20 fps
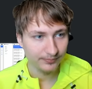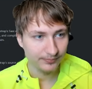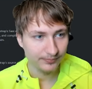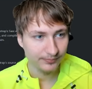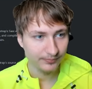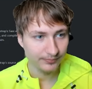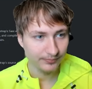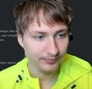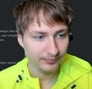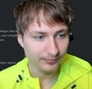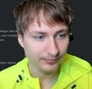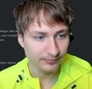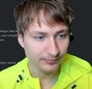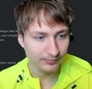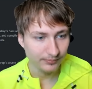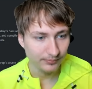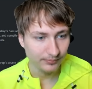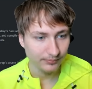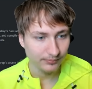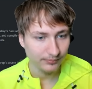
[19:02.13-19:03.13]

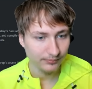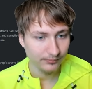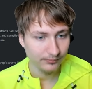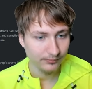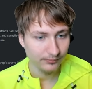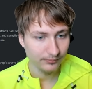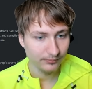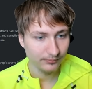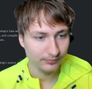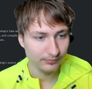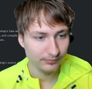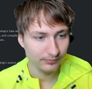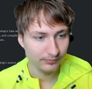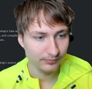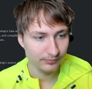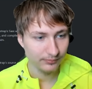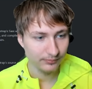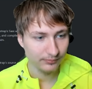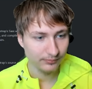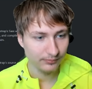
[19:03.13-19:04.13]

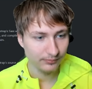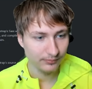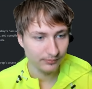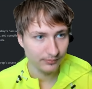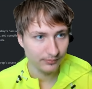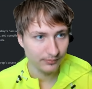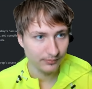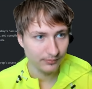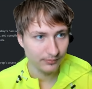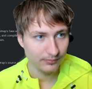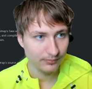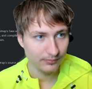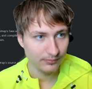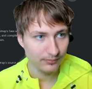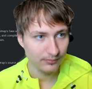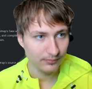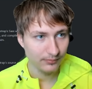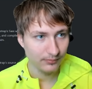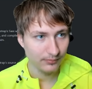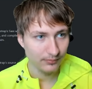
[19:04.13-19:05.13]
(silence)